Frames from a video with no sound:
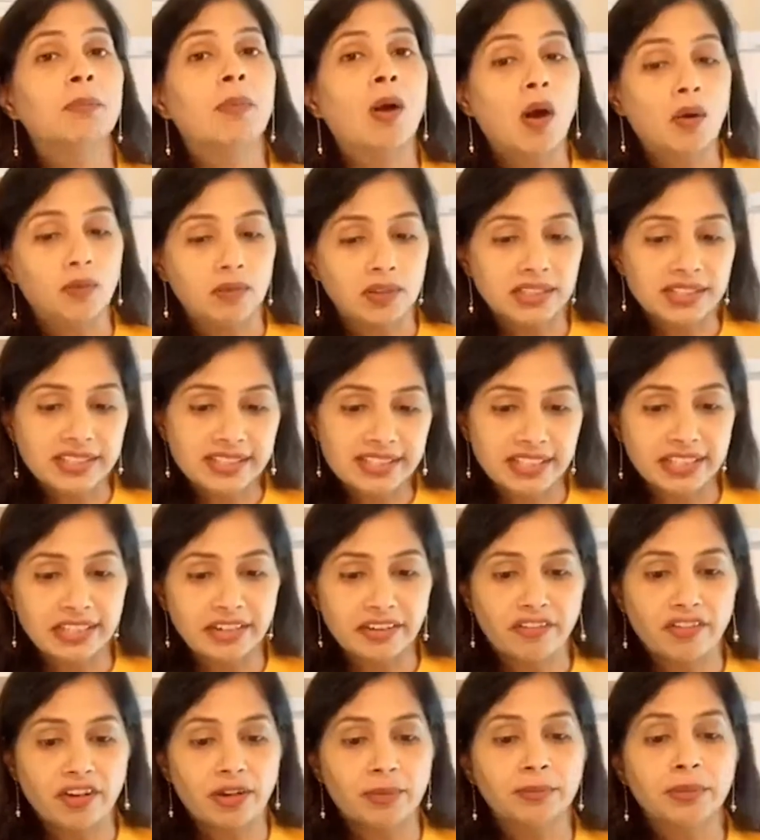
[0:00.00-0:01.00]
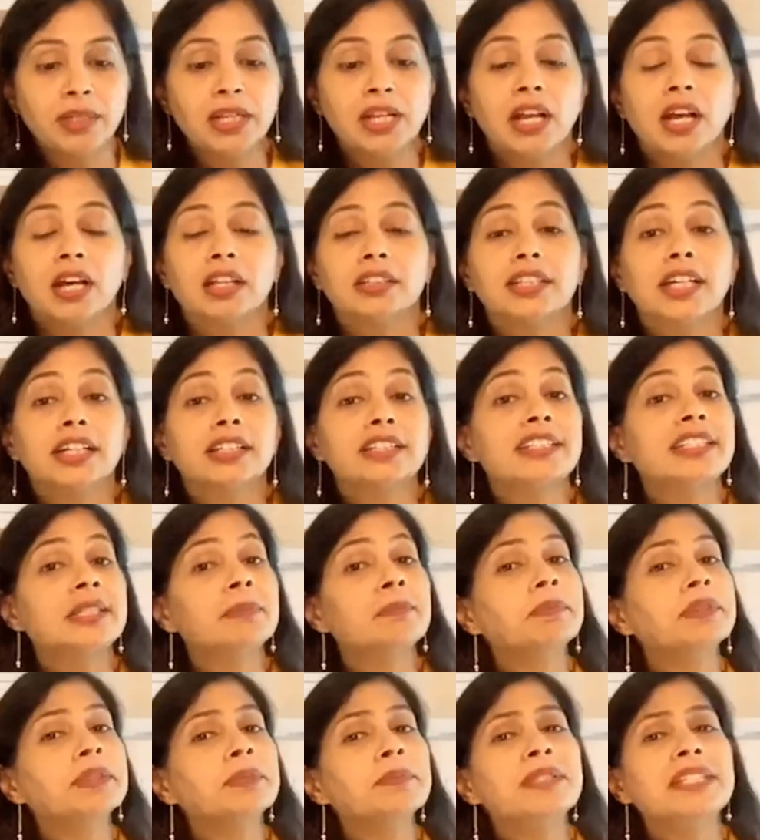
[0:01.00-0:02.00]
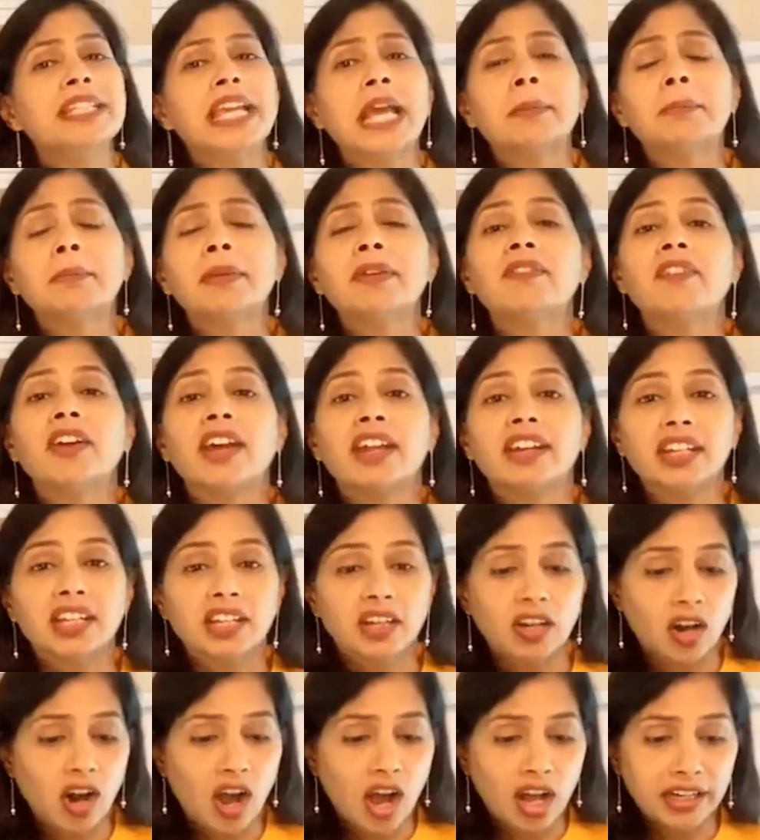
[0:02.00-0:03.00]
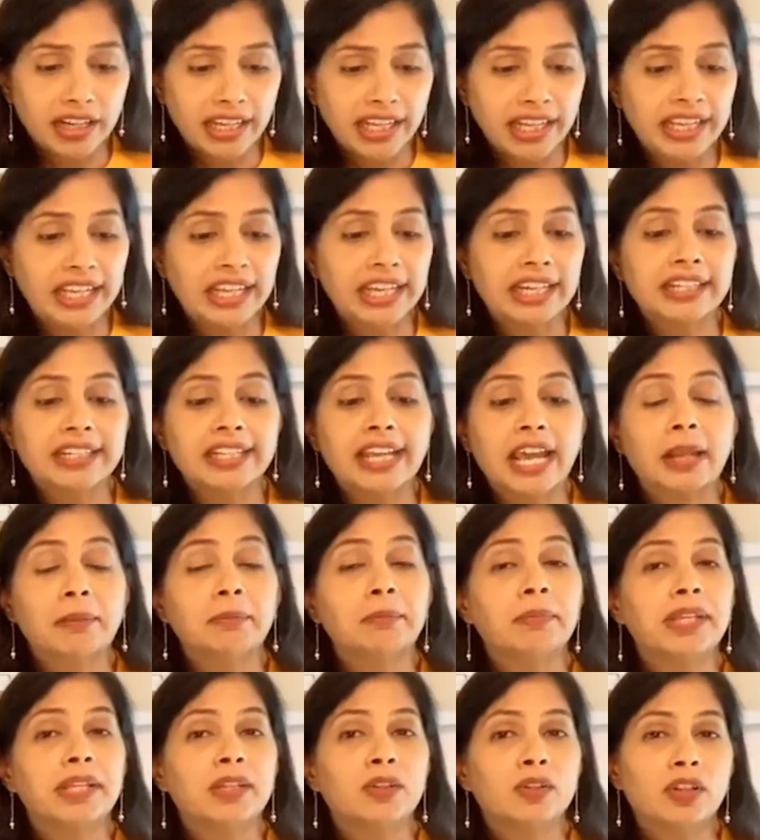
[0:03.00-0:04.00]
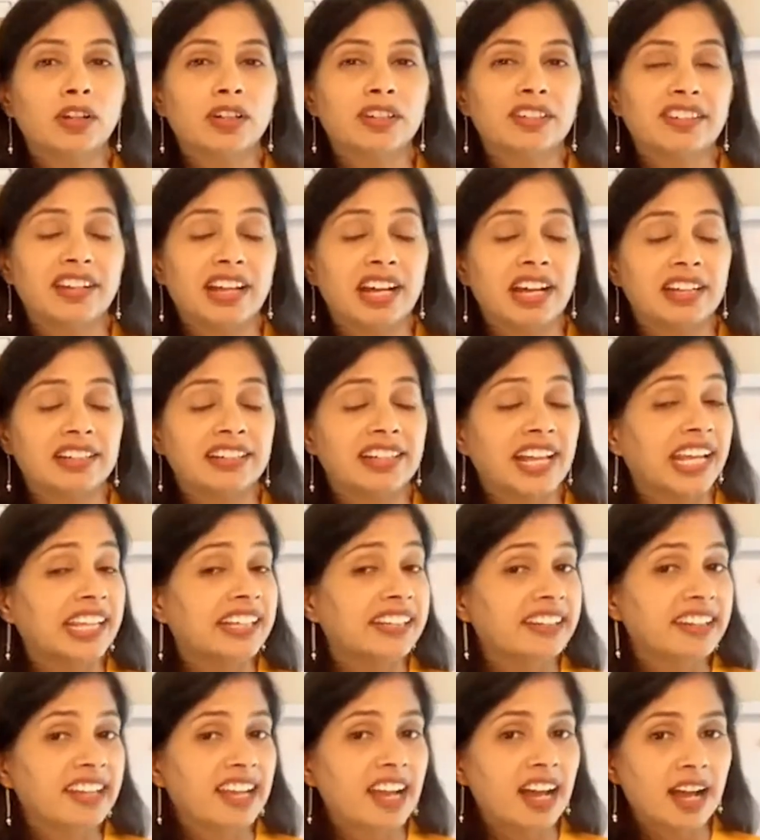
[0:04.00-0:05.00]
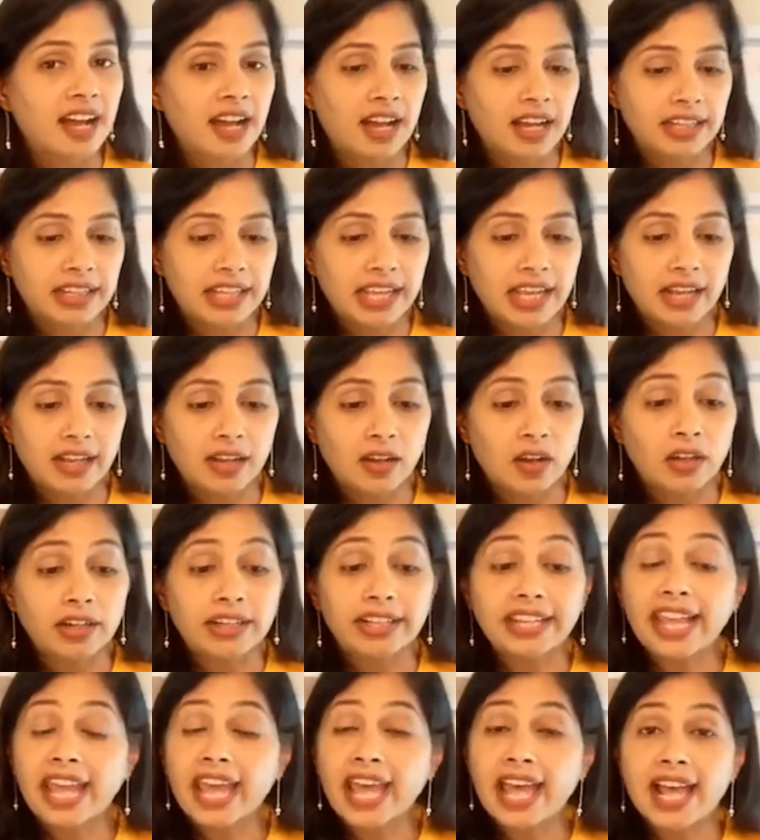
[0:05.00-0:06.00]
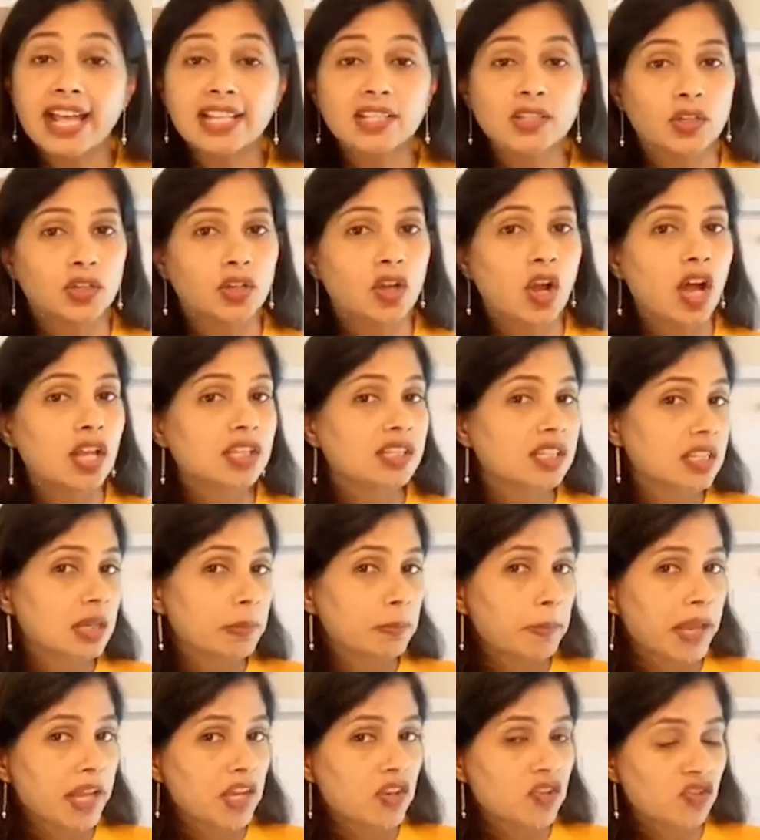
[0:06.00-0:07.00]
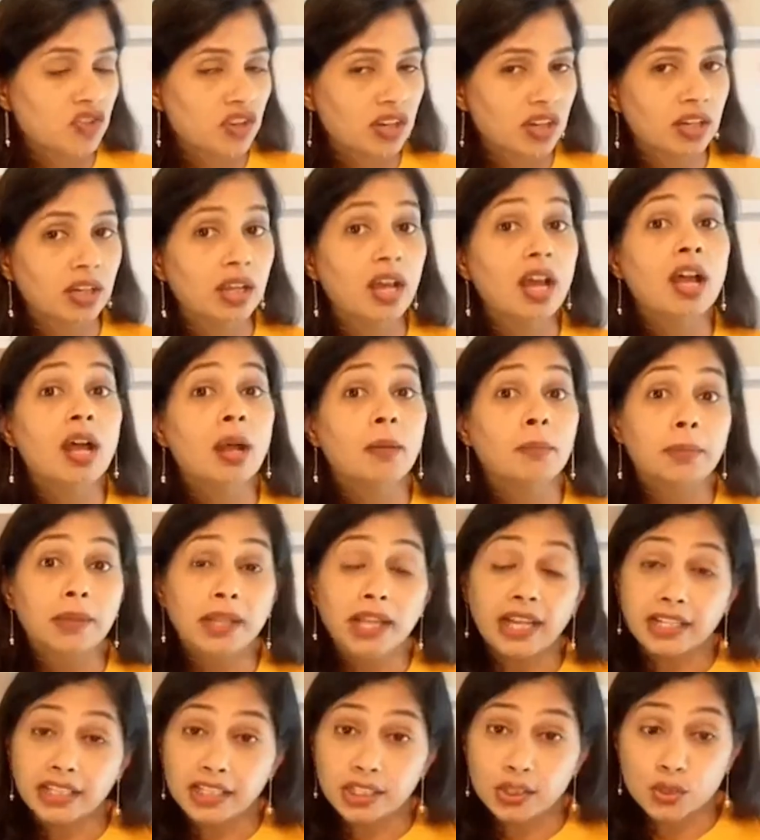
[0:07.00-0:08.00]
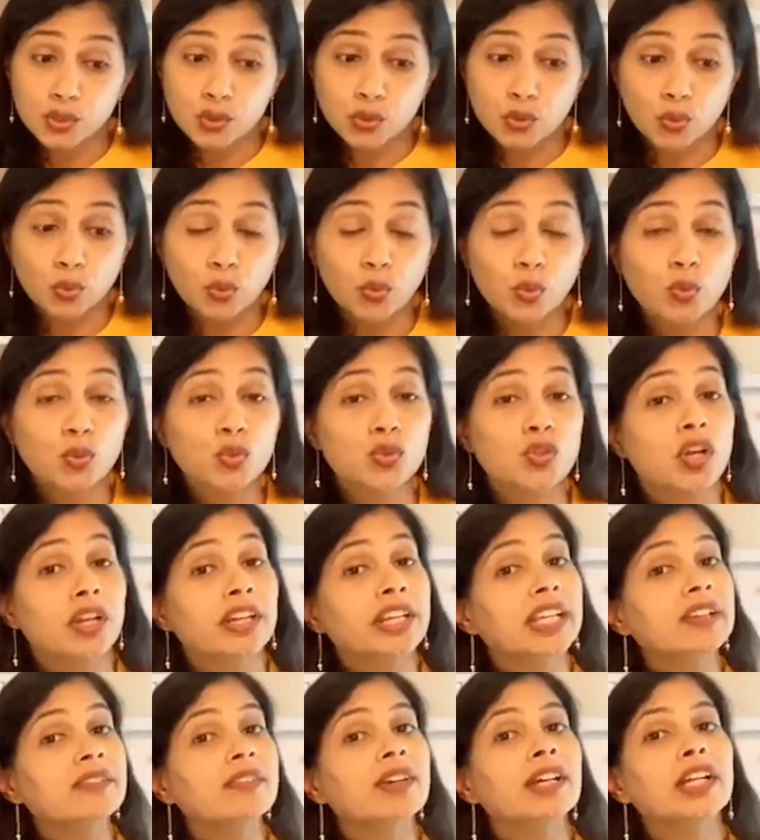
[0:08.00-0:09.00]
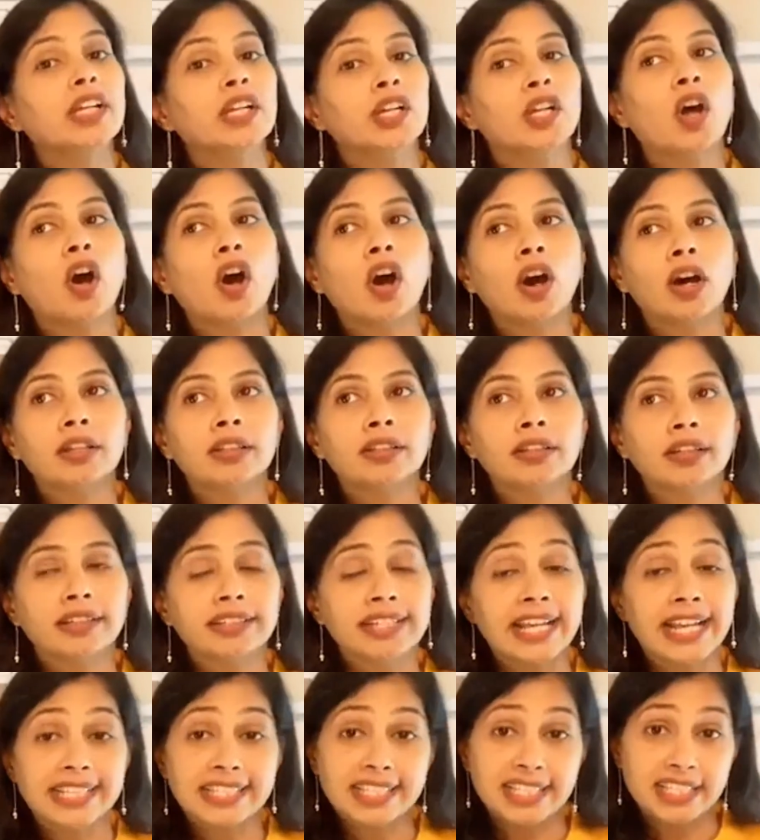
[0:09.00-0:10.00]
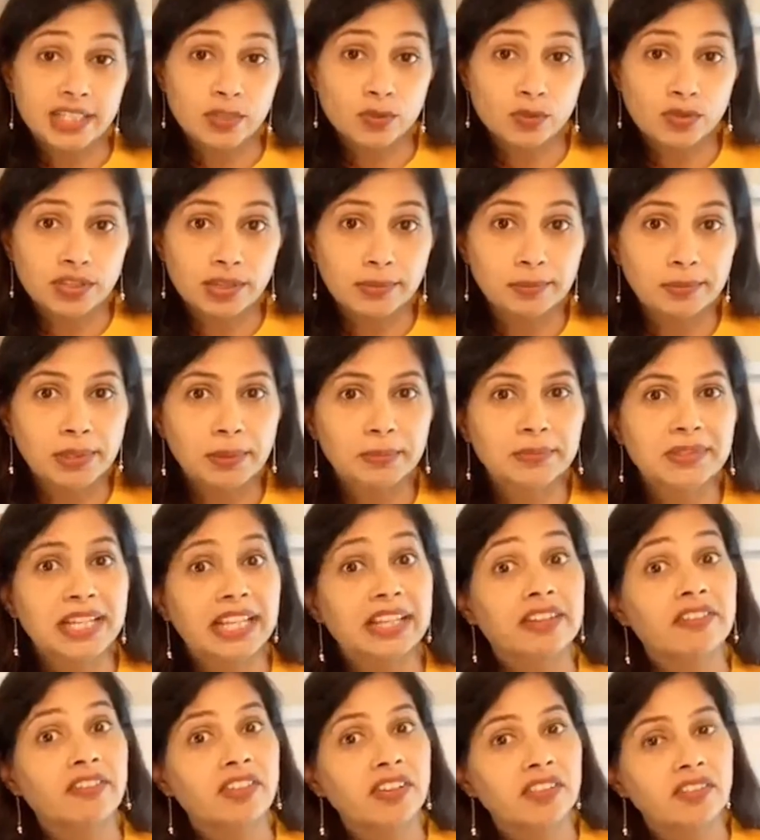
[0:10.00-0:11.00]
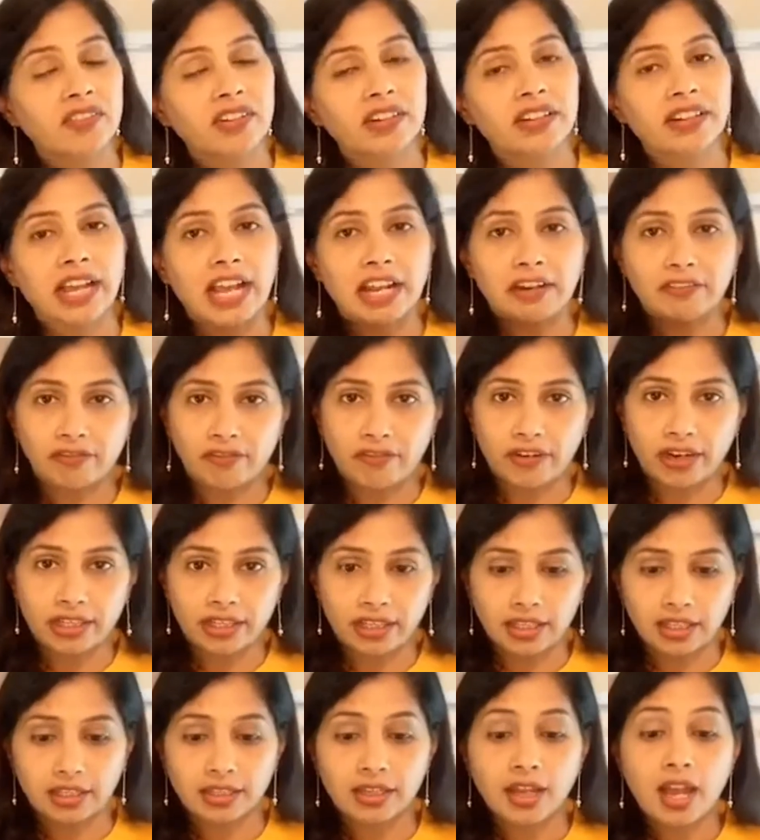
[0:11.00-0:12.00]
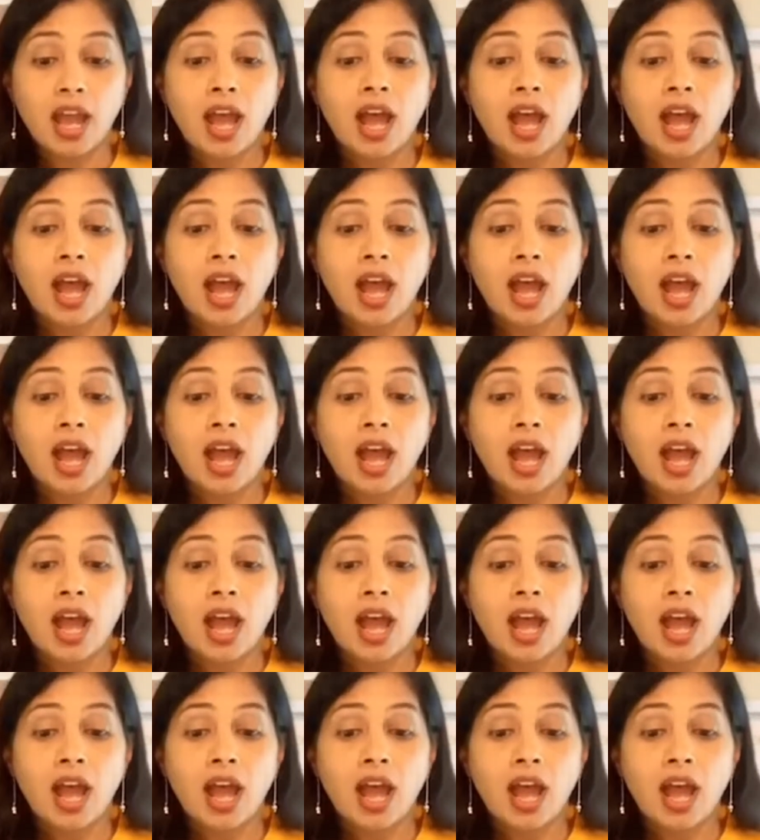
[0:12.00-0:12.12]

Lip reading: bowel syndrome. The symptoms can be very chronic. It can be diarrhea or gas or constipation, bloody stools, or even non-digestive symptoms like fever and fatigue.